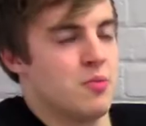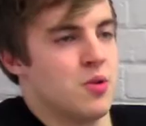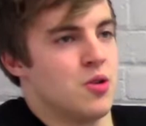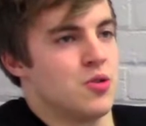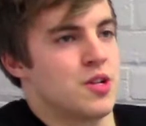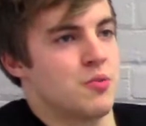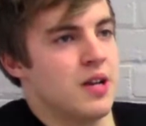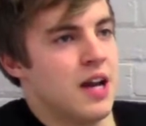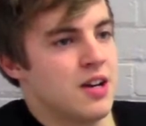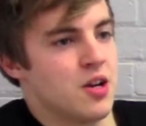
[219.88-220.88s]
were launching,
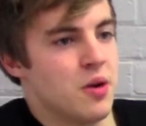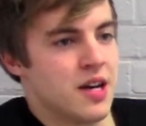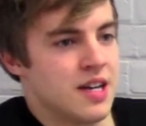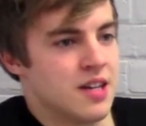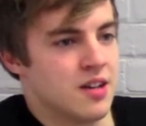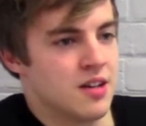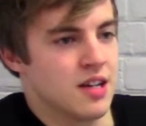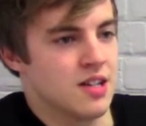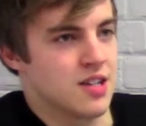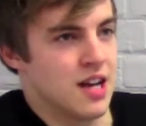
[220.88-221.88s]
we had no idea
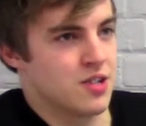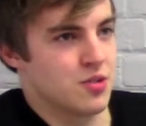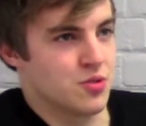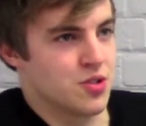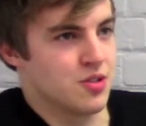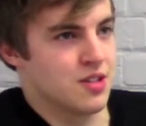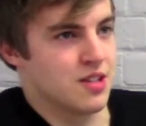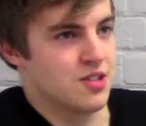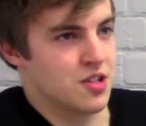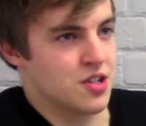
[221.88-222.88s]
that international students
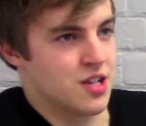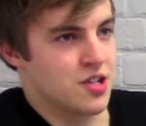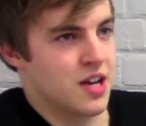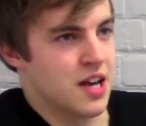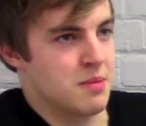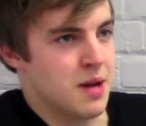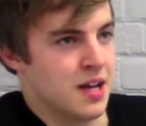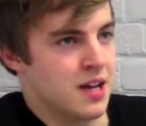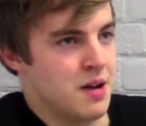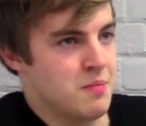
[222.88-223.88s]
had such an issue getting a
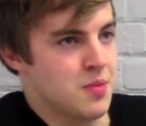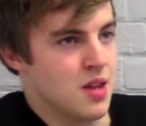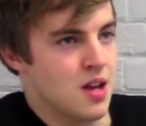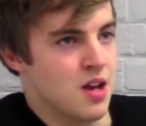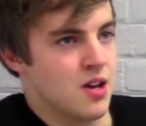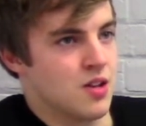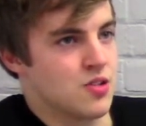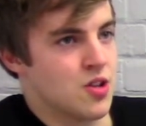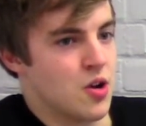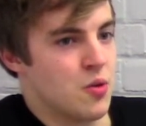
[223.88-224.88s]
bank account.
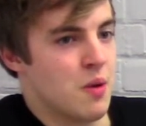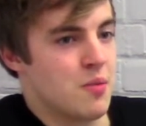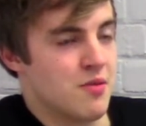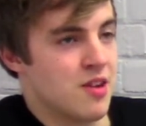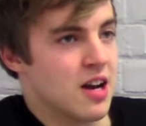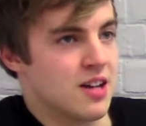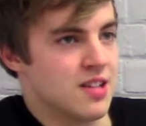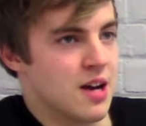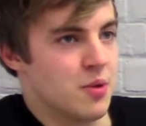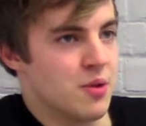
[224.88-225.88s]
So when we
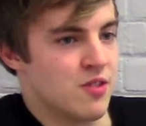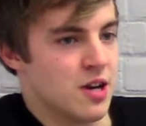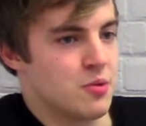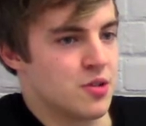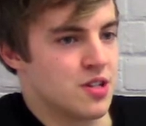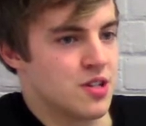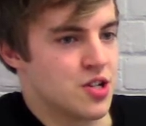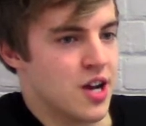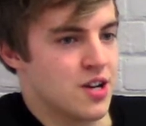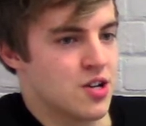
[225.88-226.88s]
realised that, we really wanted
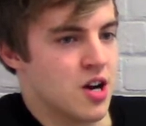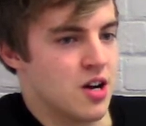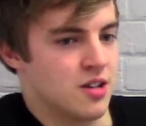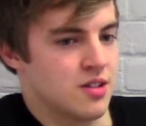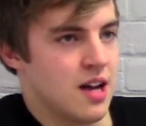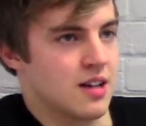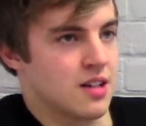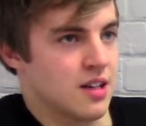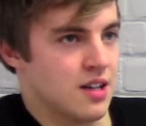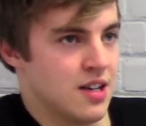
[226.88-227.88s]
to change our
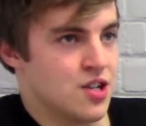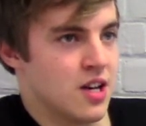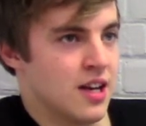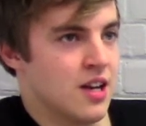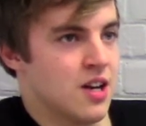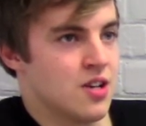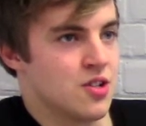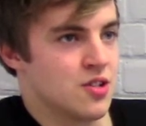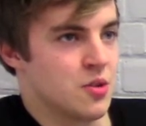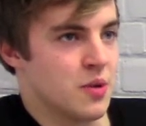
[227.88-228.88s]
tactic initially,
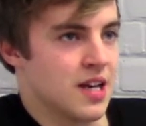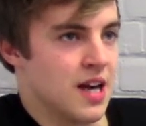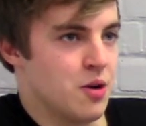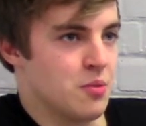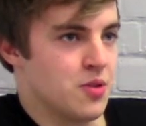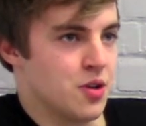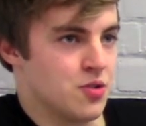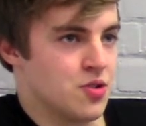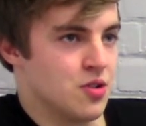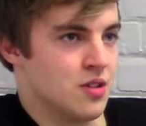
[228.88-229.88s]
just so we could help
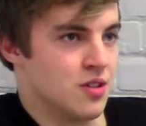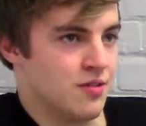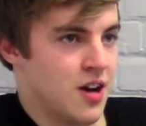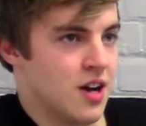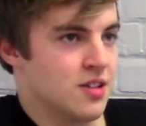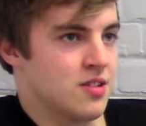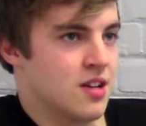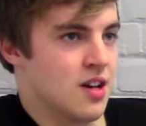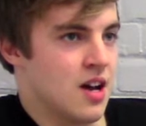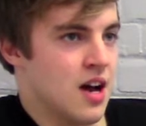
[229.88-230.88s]
those students
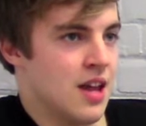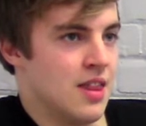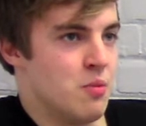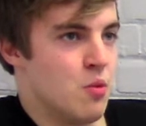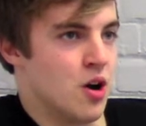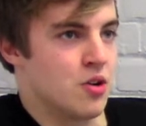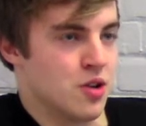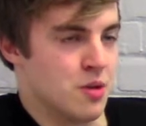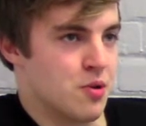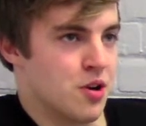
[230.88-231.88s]
first, and then work
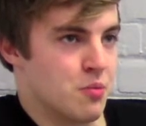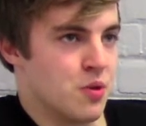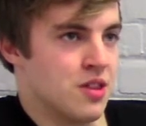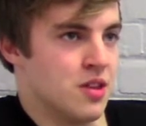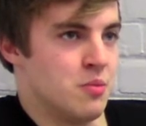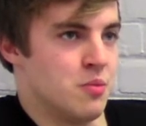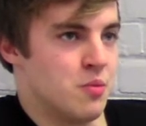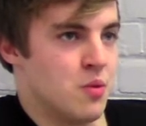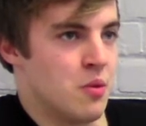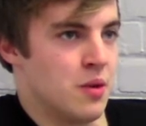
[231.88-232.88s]
on our product with them
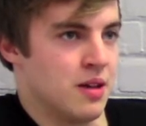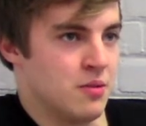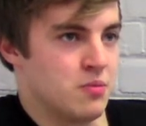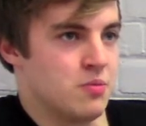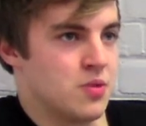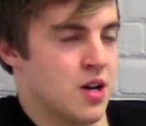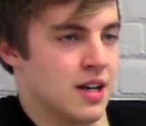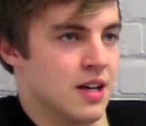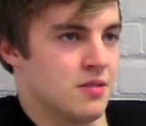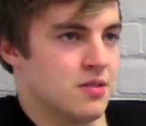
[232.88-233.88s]
while we
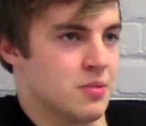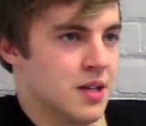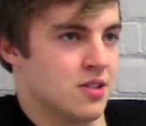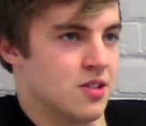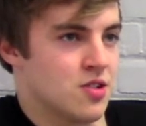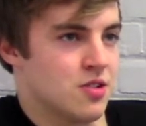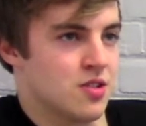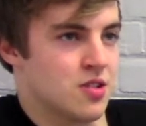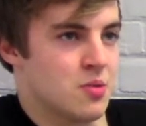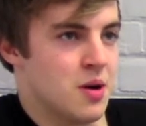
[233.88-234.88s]
target domestic
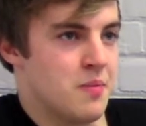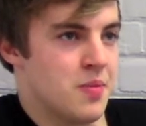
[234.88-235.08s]
students as well.